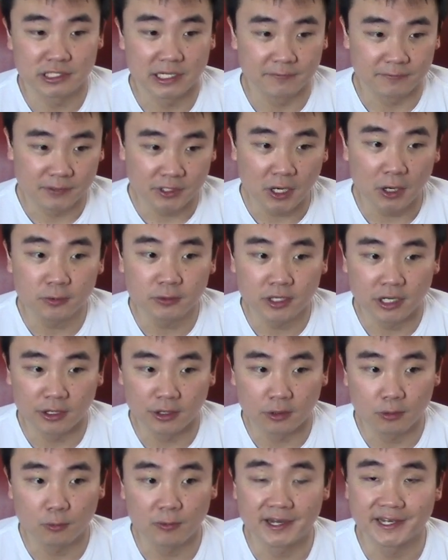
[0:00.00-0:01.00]
You have
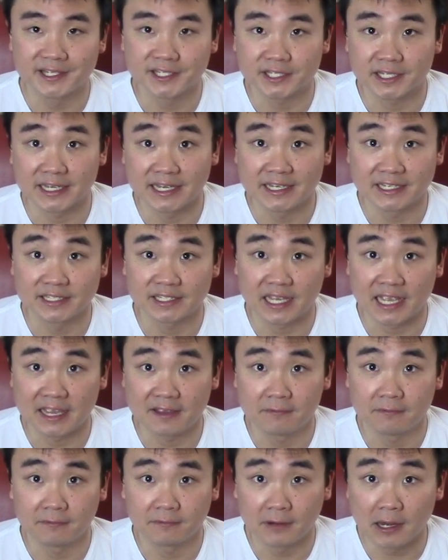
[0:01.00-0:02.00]
Coco, which is
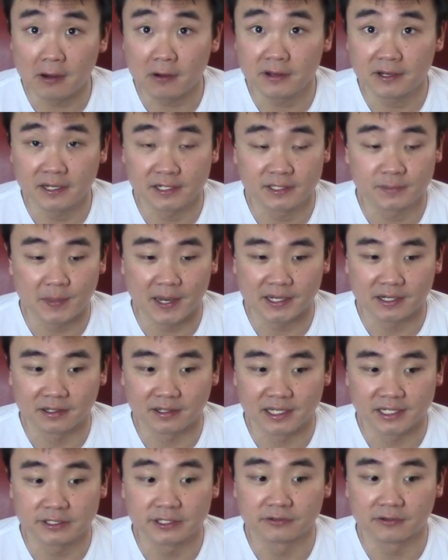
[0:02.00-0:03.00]
a very good
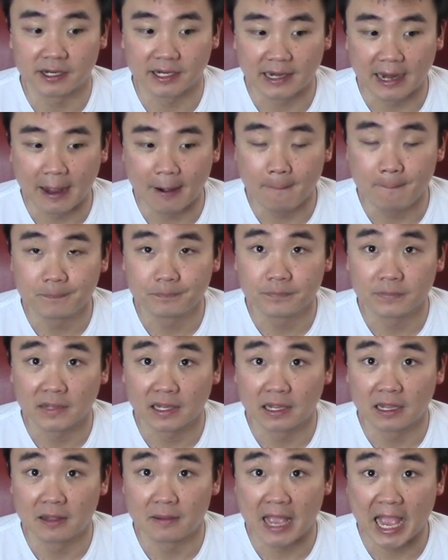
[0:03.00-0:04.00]
speculation right now.
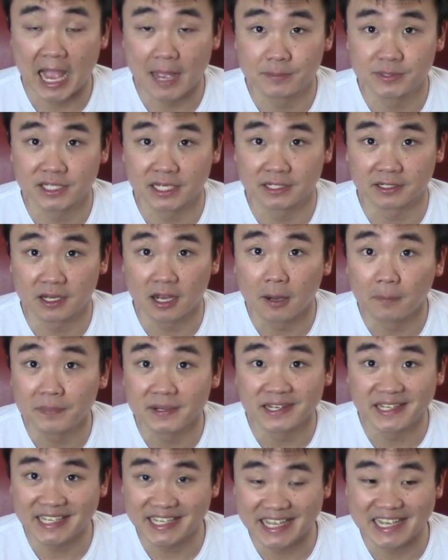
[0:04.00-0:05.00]
Uh, Abzan
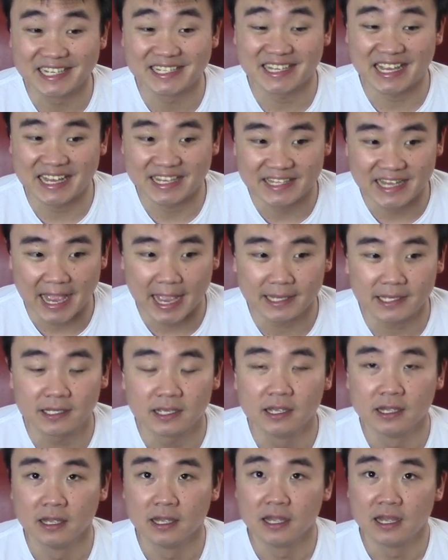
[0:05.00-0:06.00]
Company is a deck.
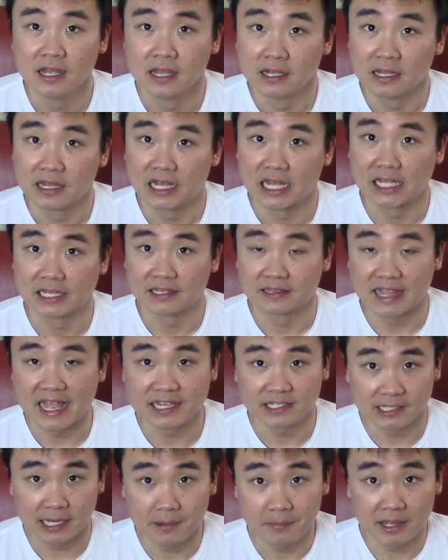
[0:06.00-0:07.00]
Uh, the
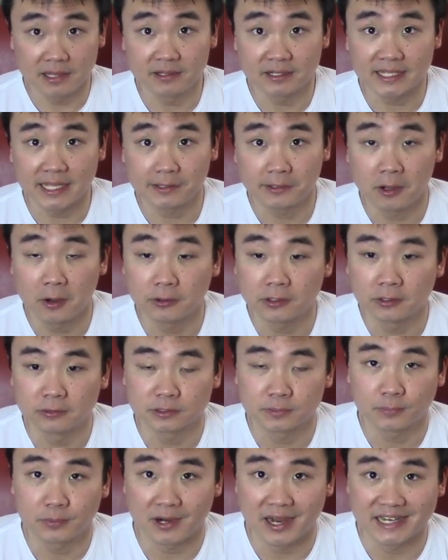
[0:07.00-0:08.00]
last time I looked at Coco's
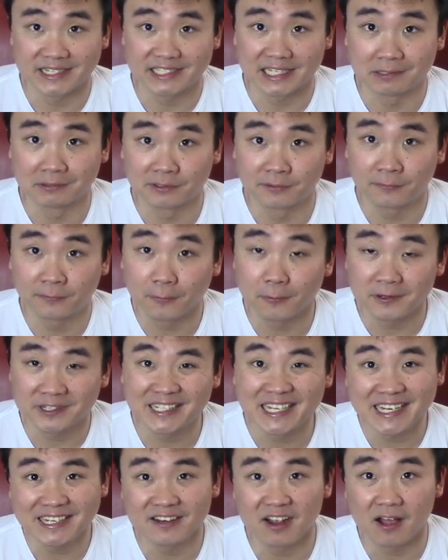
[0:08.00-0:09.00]
price, it was
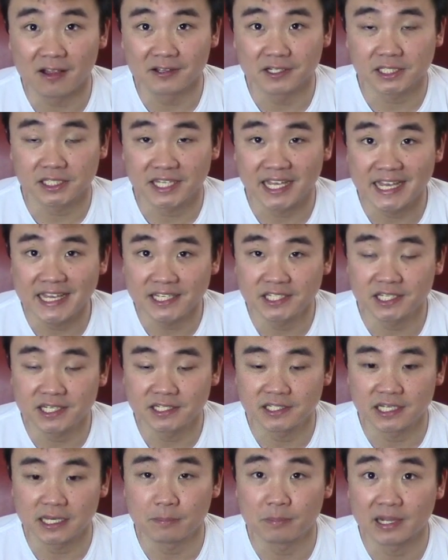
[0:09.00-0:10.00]
$14
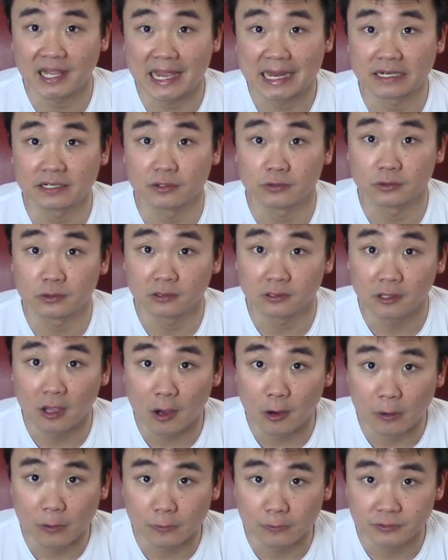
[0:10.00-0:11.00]
TCG player
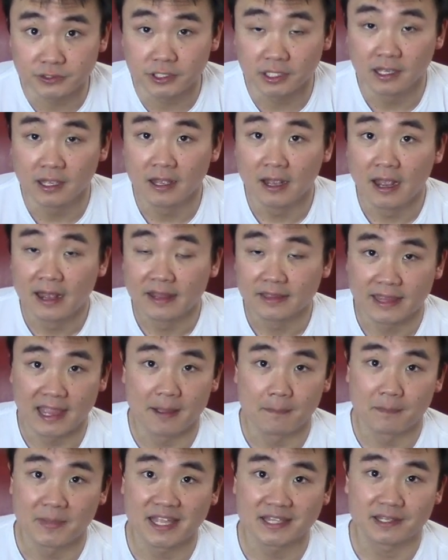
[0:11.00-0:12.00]
lows.
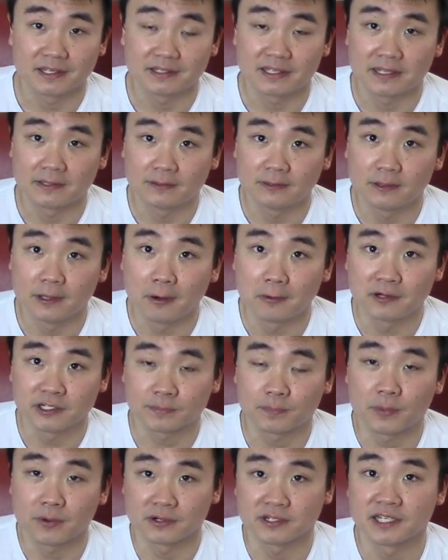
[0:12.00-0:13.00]
That meant the
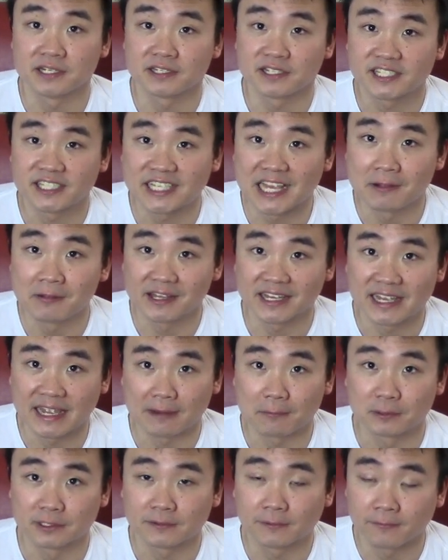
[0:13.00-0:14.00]
lowest person selling
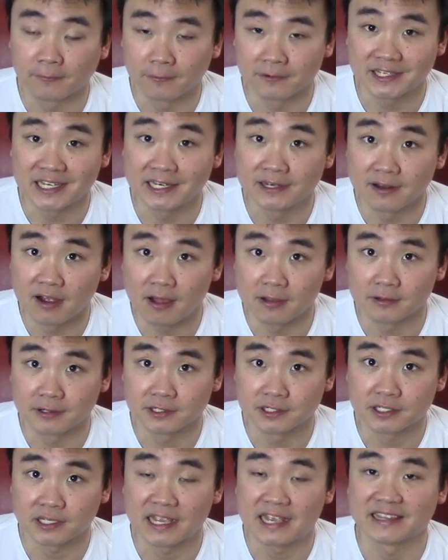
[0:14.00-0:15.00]
it was
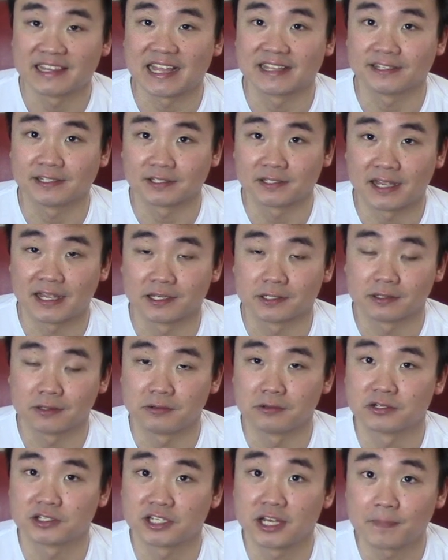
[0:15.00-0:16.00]
$14, and that does not
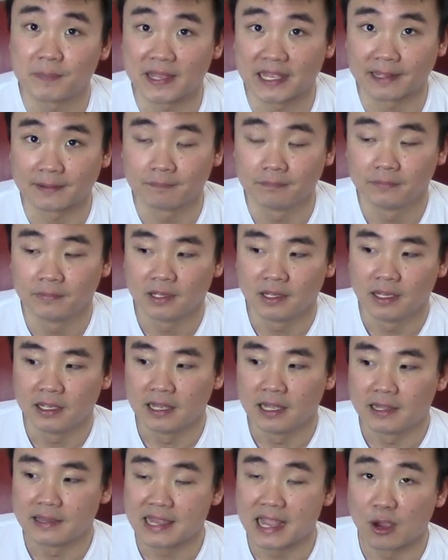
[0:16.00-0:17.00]
include shipping.
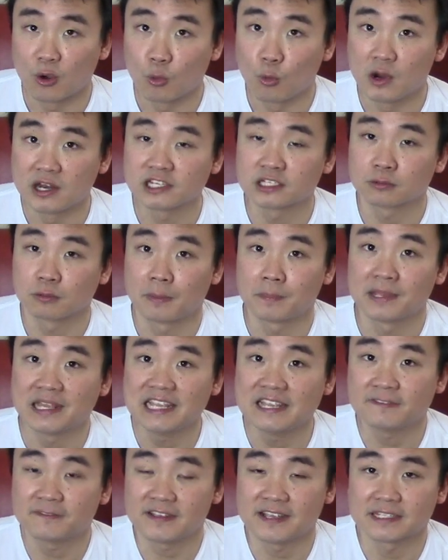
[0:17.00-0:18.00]
Now, Windswept
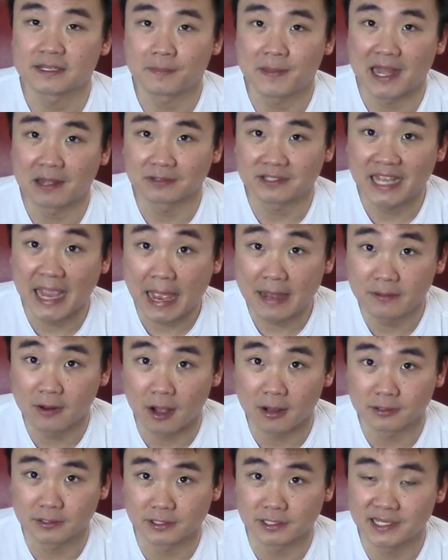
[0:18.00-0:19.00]
Heath is about $10
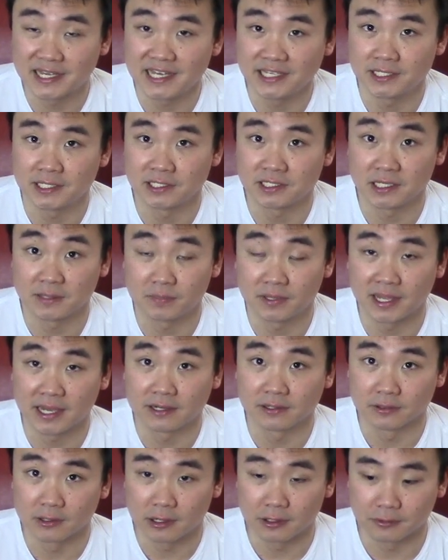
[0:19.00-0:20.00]
TCG
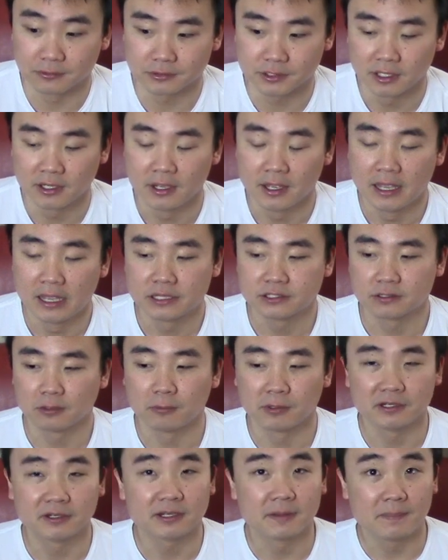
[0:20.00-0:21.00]
player lows. So
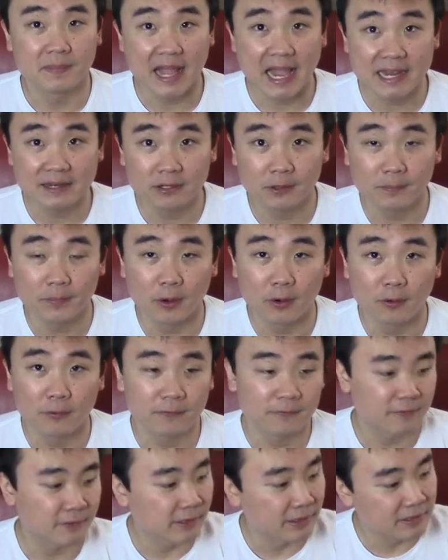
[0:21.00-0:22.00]
when you combine the
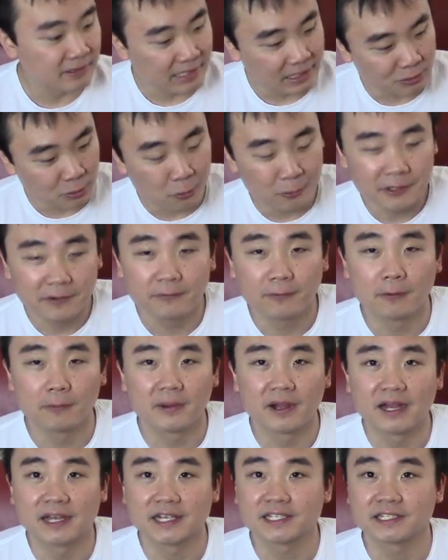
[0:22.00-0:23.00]
both, you get 24
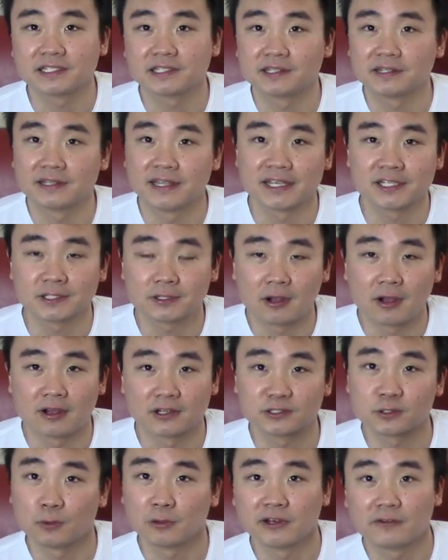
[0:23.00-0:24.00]
bucks. This
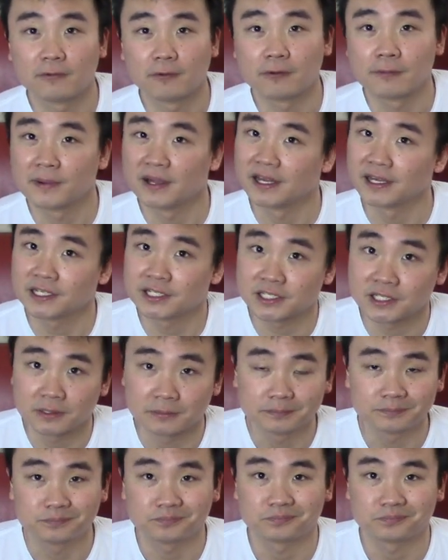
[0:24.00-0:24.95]
costs 24 bucks.